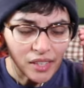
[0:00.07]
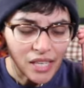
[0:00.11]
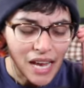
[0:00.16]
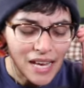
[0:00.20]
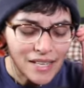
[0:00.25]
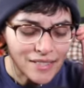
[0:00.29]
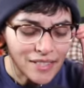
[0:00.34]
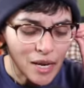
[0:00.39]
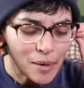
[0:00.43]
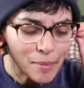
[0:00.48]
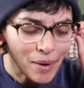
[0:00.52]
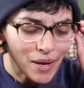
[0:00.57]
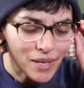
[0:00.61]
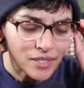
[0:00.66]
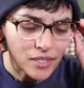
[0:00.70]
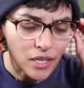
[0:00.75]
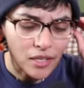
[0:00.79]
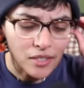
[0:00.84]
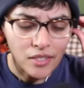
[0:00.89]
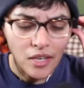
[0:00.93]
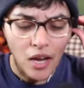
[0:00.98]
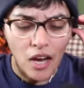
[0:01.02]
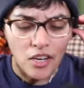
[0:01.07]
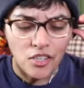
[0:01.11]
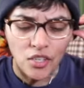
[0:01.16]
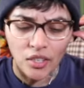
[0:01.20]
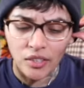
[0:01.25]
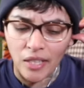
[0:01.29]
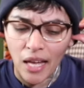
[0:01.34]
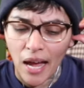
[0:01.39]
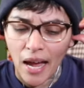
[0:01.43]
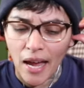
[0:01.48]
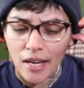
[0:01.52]
last time I saw
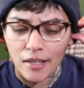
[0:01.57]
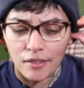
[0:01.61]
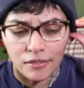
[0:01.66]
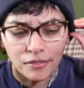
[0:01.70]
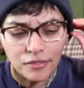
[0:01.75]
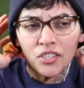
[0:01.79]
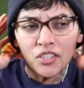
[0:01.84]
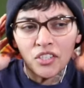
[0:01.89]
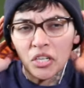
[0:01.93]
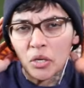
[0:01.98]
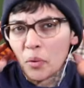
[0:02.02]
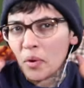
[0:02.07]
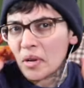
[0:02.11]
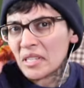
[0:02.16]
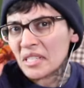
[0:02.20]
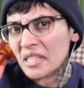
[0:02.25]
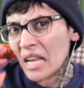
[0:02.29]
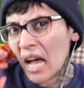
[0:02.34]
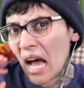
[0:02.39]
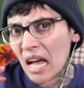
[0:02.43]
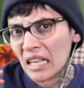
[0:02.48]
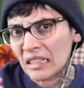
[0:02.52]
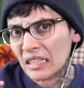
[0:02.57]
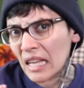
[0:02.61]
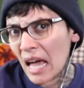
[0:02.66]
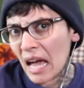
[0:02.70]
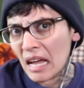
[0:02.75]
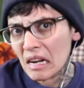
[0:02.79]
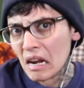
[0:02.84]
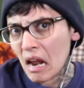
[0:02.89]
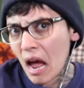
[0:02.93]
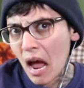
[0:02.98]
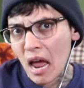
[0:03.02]
Tasha live, she was not
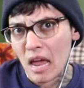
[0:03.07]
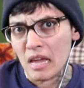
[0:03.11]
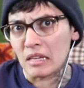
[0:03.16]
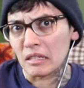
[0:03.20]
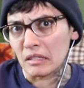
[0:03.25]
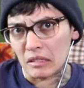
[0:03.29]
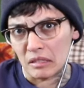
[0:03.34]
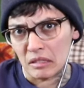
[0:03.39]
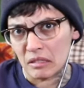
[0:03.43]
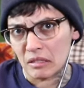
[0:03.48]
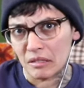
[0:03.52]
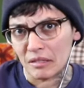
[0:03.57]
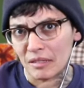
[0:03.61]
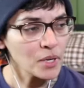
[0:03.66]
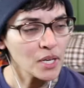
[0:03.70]
that nice.